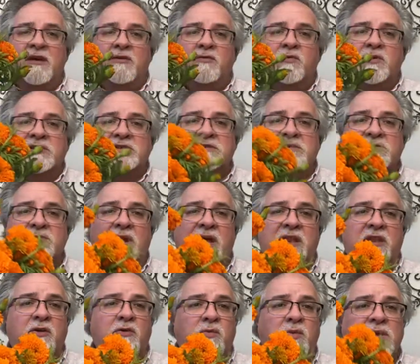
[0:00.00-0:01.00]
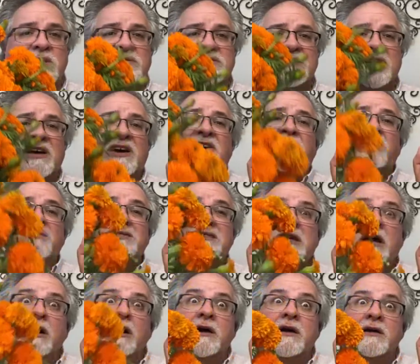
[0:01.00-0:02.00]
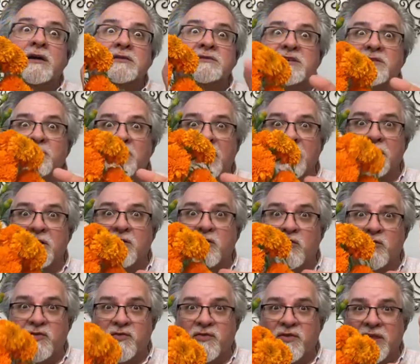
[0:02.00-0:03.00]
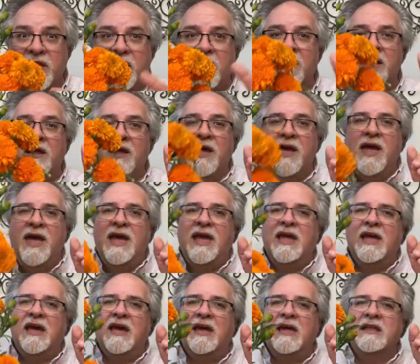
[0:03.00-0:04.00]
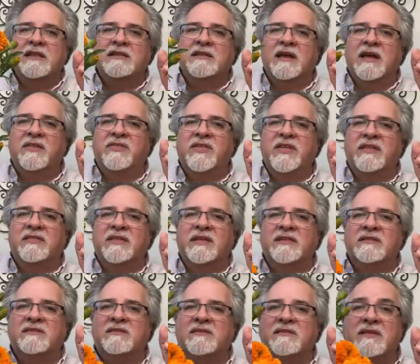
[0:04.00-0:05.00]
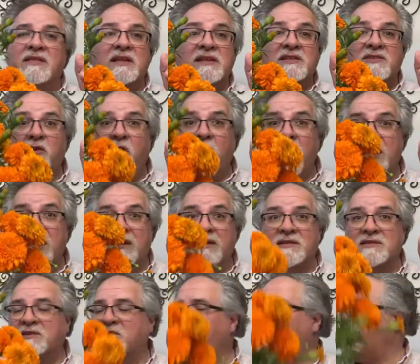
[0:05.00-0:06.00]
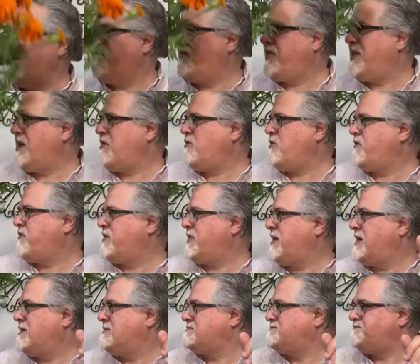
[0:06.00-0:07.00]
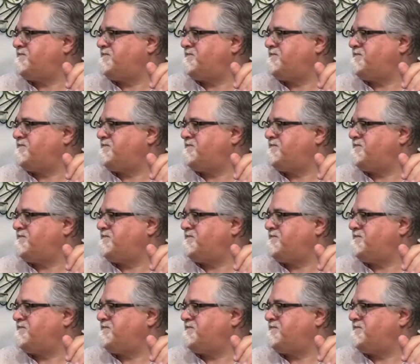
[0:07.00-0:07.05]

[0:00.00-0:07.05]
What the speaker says: which I know we sell tons of marigolds for that. And I think it's great. It's a great flower for that.